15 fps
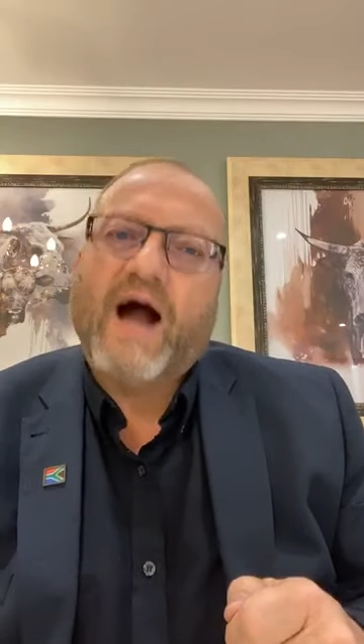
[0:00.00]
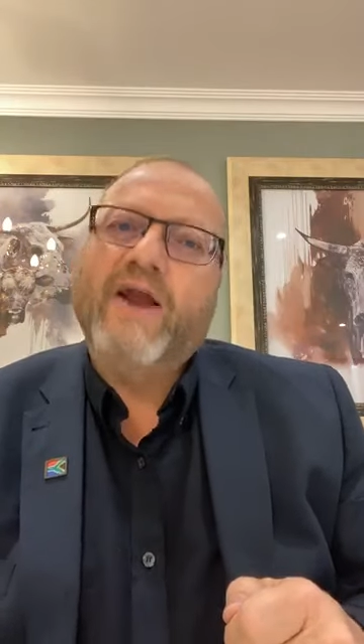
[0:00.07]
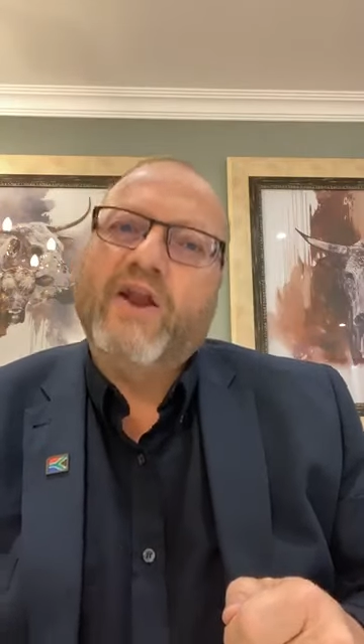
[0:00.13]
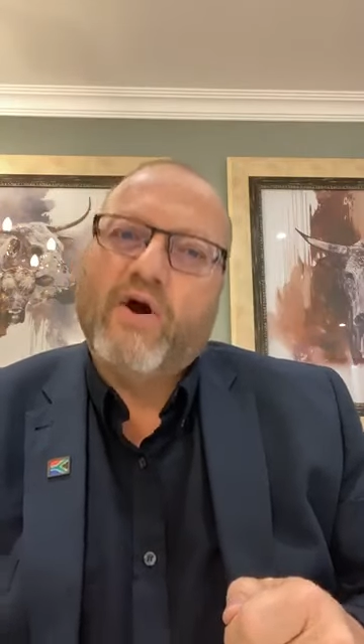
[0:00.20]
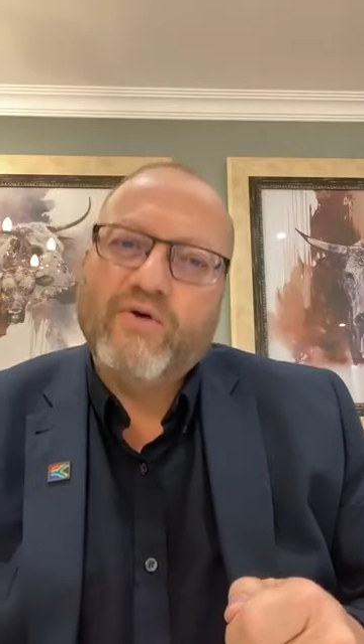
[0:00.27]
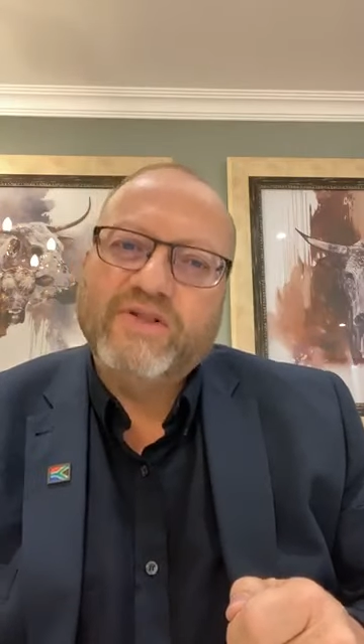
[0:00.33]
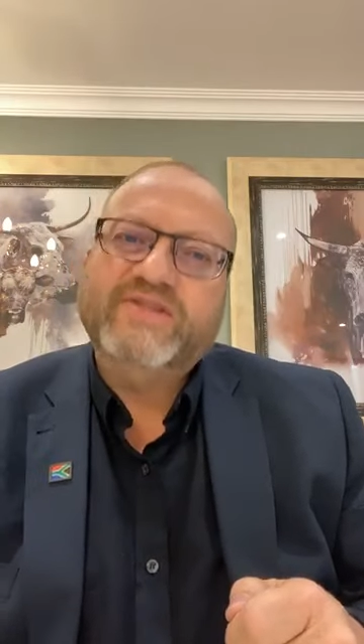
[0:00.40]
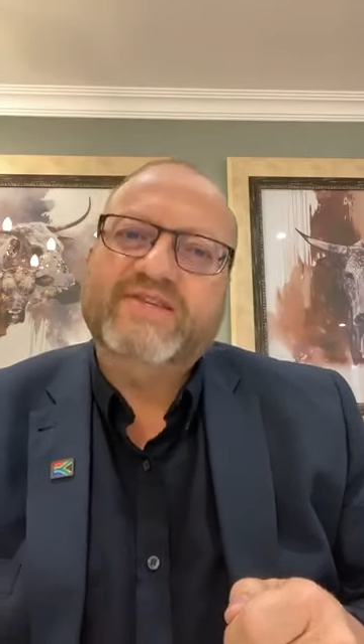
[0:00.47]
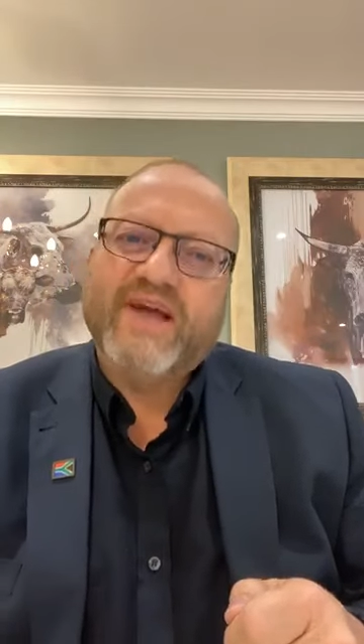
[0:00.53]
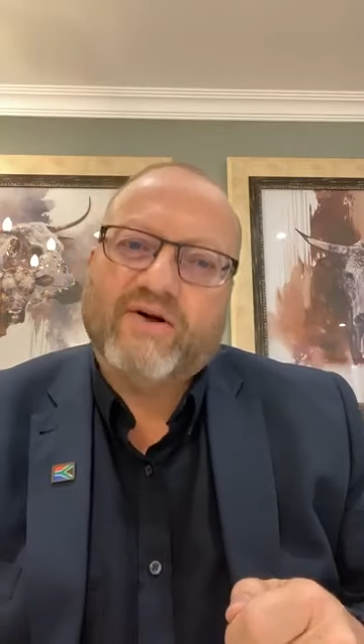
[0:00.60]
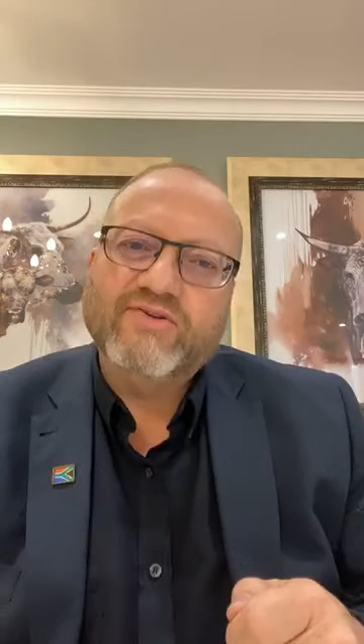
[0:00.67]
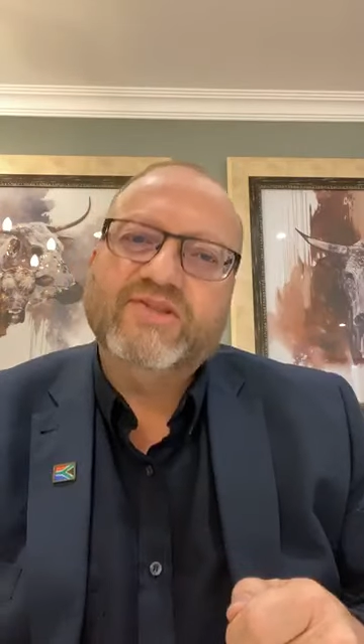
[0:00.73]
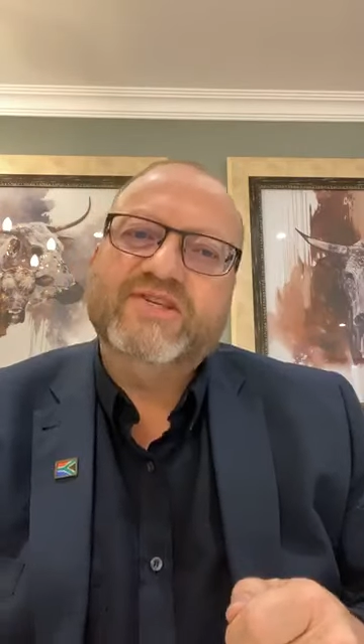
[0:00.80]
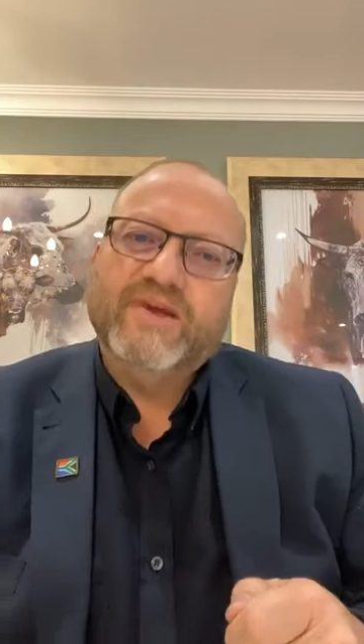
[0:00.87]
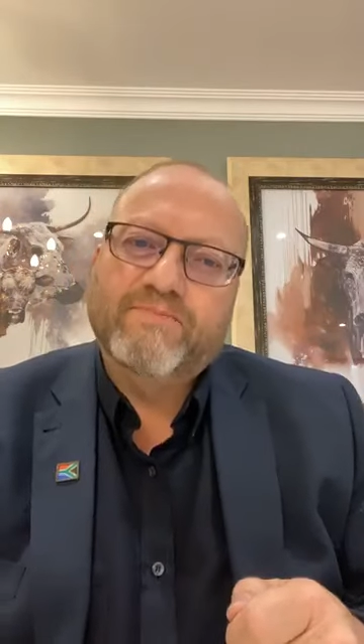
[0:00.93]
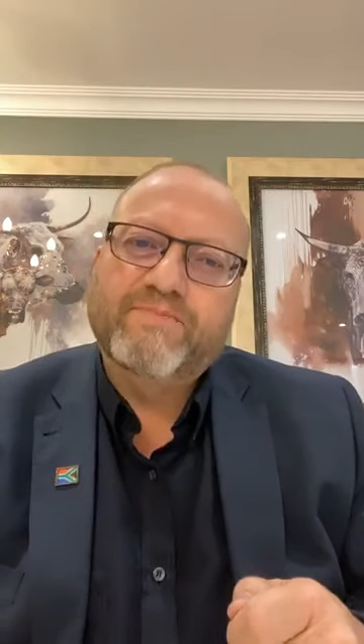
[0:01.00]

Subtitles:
I know it sounds